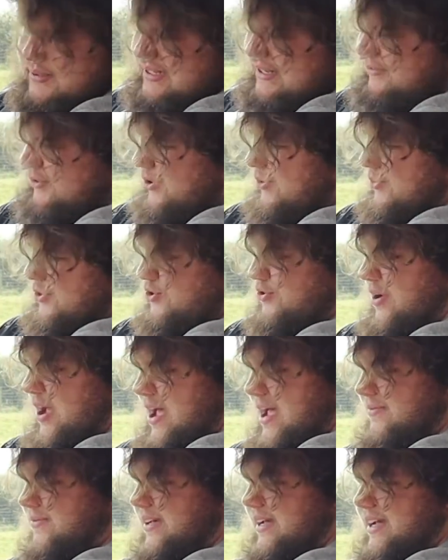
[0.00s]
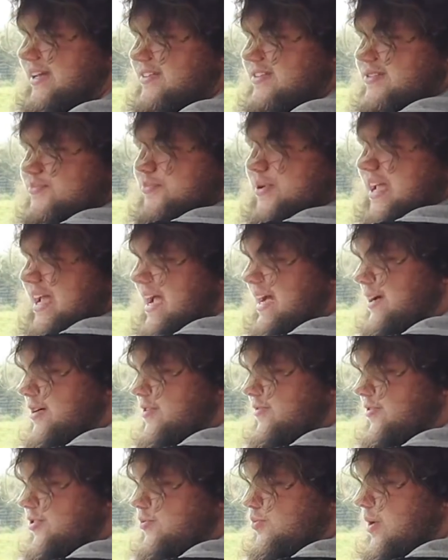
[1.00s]
if you were driving, it's a bit out
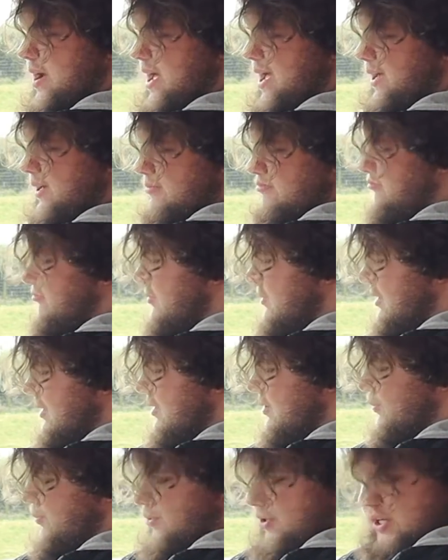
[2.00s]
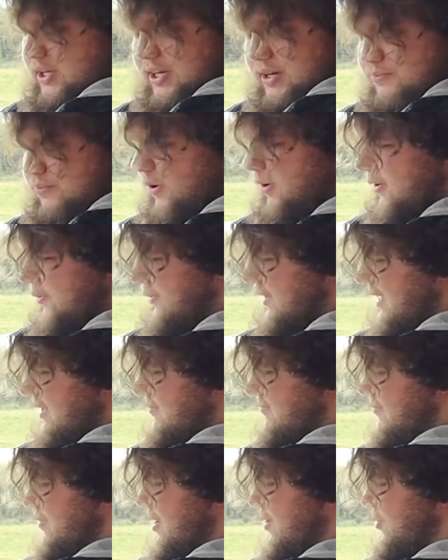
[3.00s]
of the way, but you can
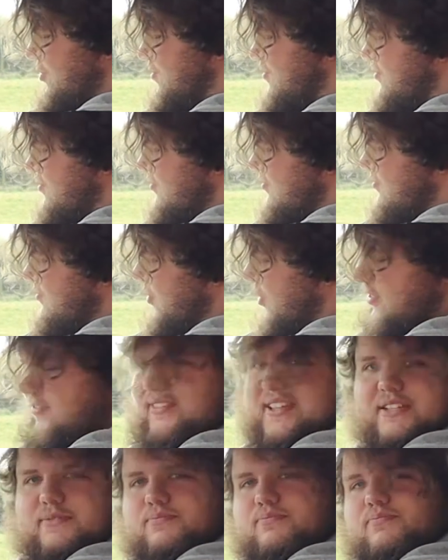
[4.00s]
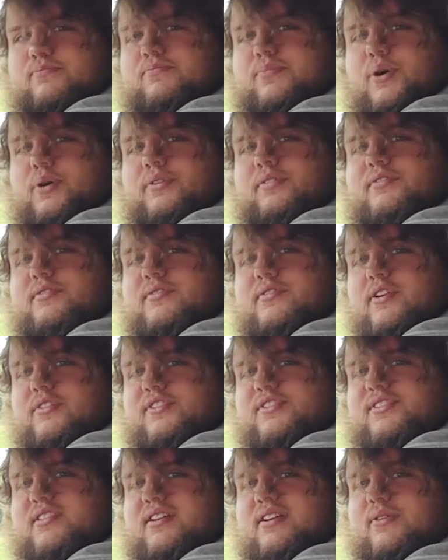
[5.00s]
probably use one of these buttons on
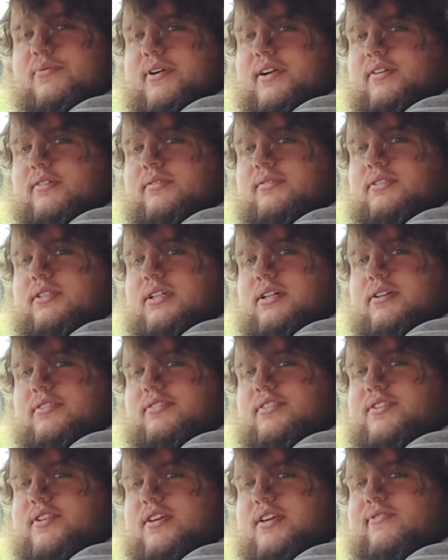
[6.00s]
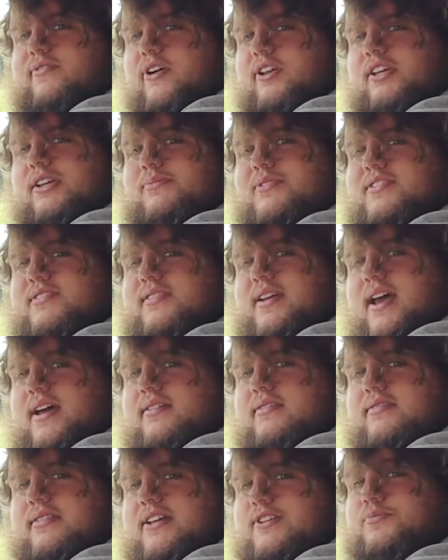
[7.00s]
the steering wheel to do your volume
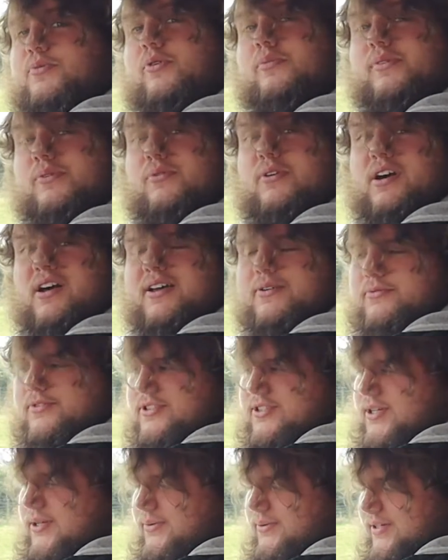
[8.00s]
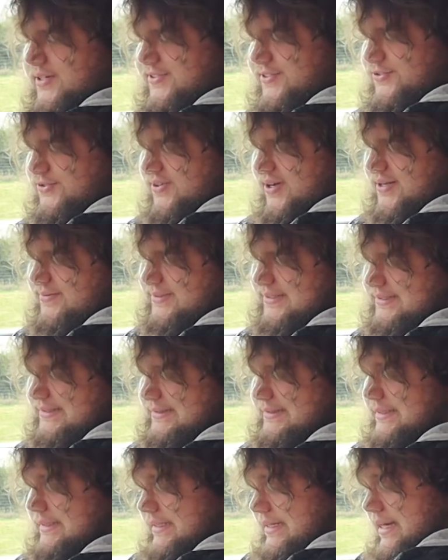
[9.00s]
instead. That's probably what I would do as a driver.
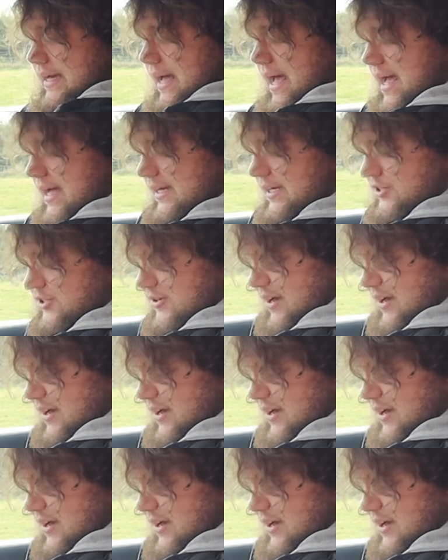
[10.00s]
Uh, you